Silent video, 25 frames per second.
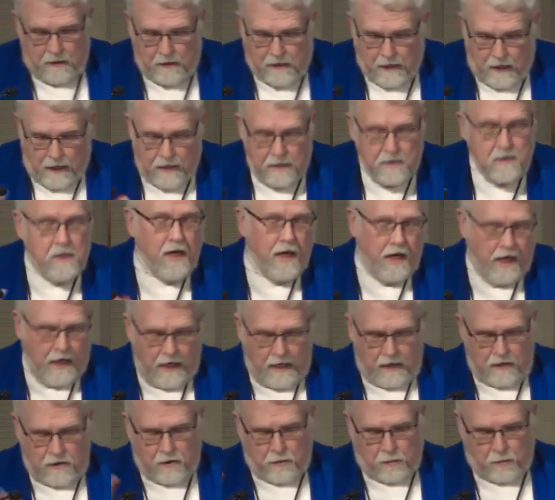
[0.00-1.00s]
God's
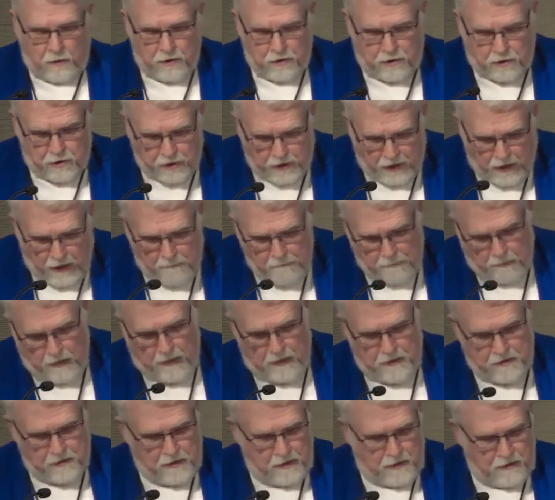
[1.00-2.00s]
hands will shape
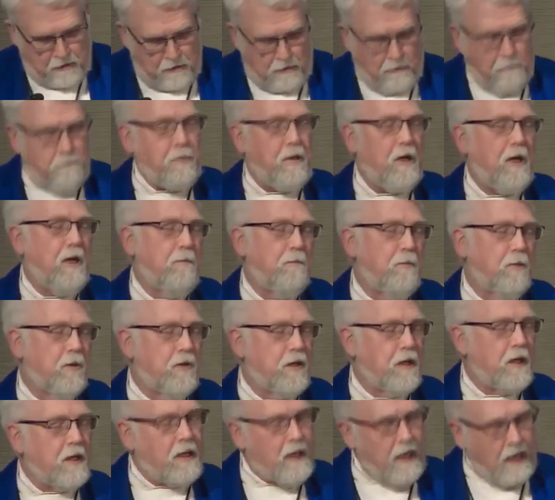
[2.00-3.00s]
us into the
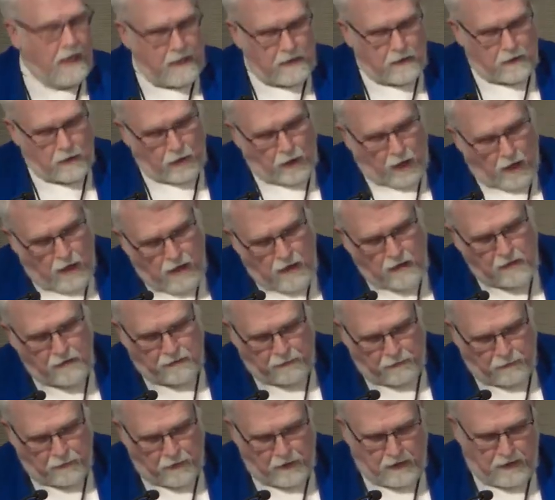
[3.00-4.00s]
people that God
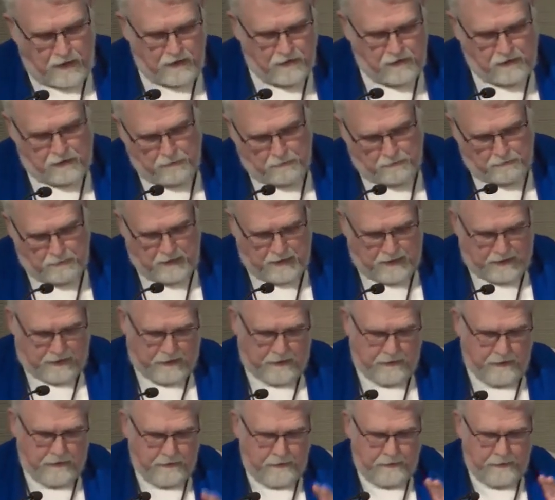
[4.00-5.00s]
longs for us to be.